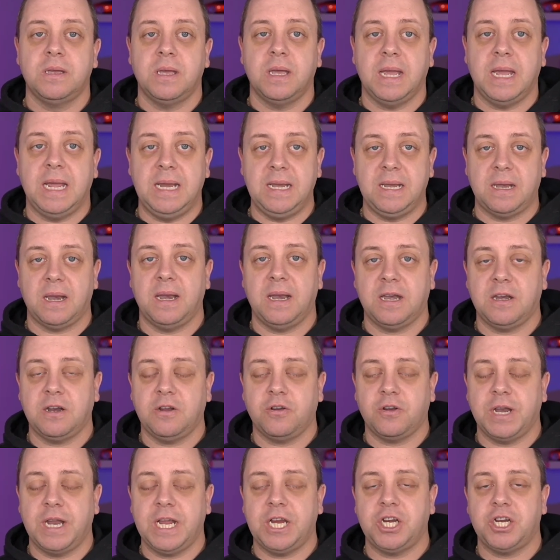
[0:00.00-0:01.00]
internet
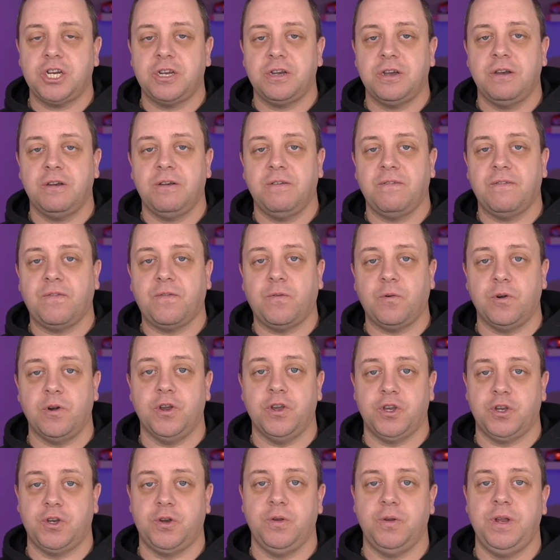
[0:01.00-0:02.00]
connection for
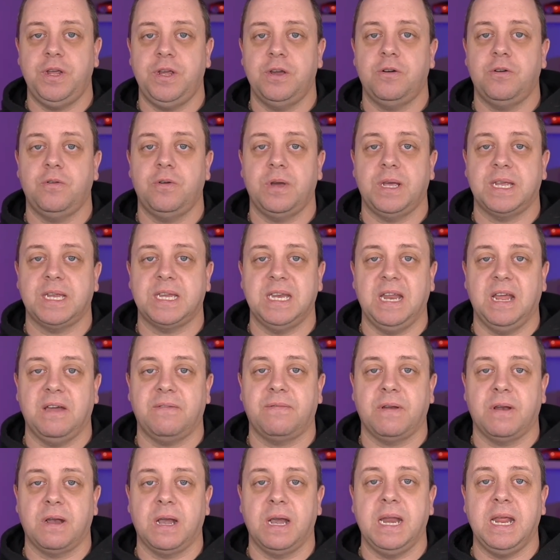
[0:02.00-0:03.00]
the studio has
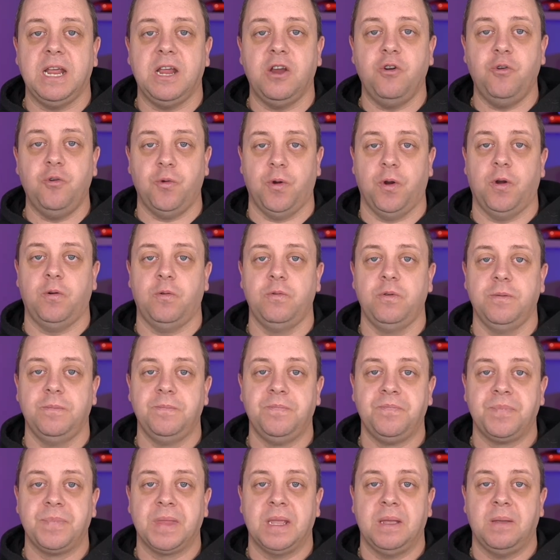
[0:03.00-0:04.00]
definitely
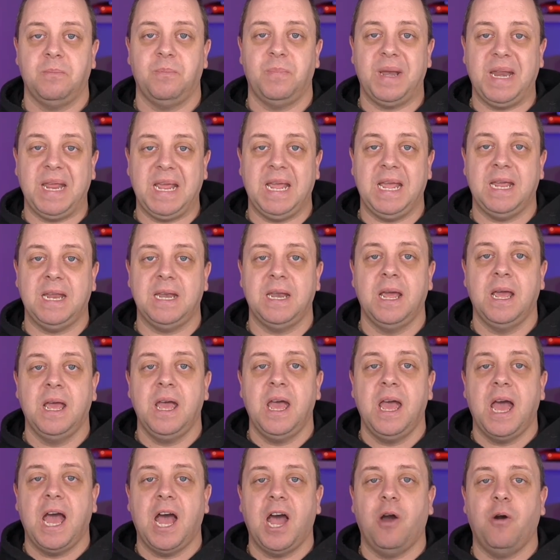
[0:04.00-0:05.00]
grown. But again,
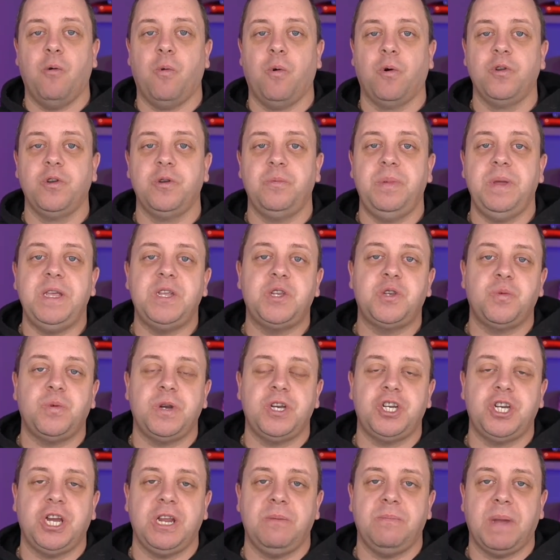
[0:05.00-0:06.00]
I won't be
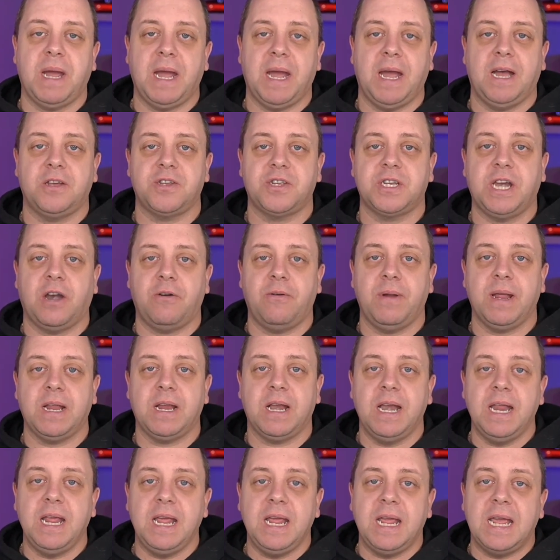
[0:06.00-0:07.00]
switching my house
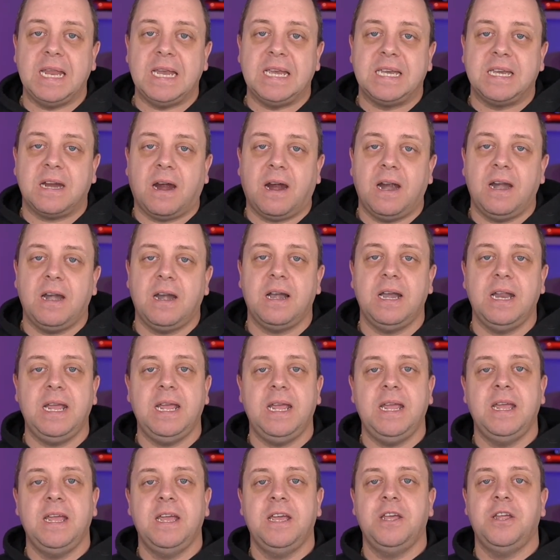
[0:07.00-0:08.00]
directly
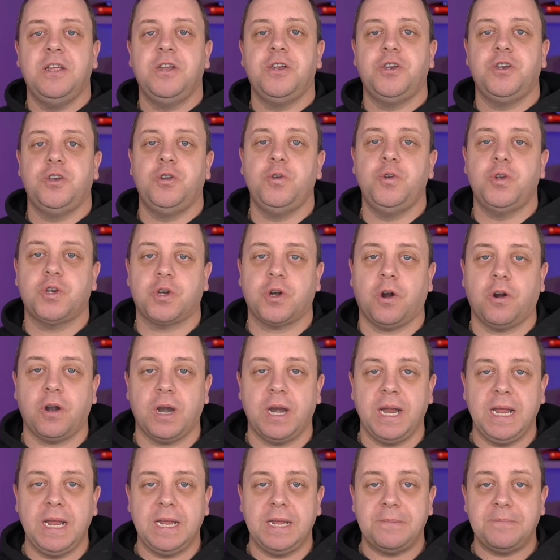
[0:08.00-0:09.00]
entirely to
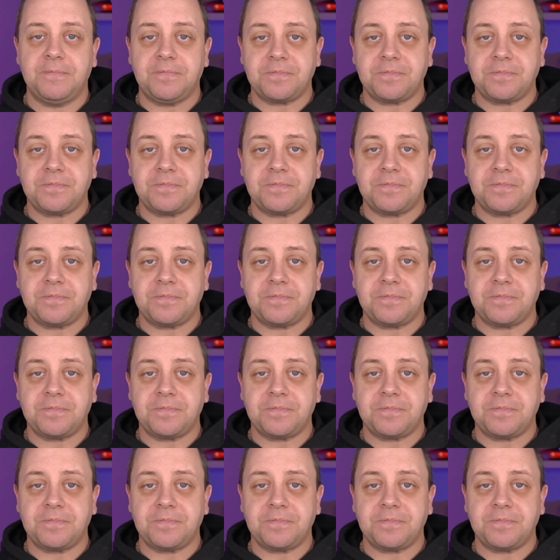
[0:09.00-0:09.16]
Starlink